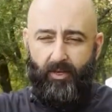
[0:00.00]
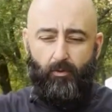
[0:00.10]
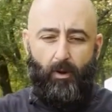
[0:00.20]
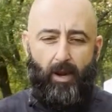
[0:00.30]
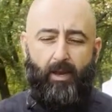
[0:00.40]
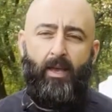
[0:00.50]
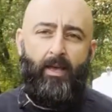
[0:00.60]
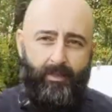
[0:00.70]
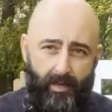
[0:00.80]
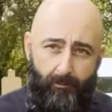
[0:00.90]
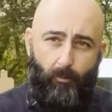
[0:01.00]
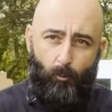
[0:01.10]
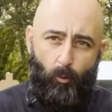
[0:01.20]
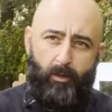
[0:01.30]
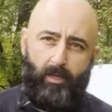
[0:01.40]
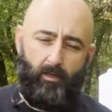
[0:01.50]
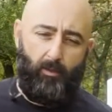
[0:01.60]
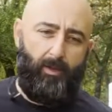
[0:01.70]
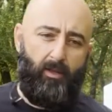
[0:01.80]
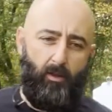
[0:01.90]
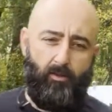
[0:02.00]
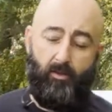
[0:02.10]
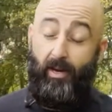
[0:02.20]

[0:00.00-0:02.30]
array, then we'll get a little bit closer.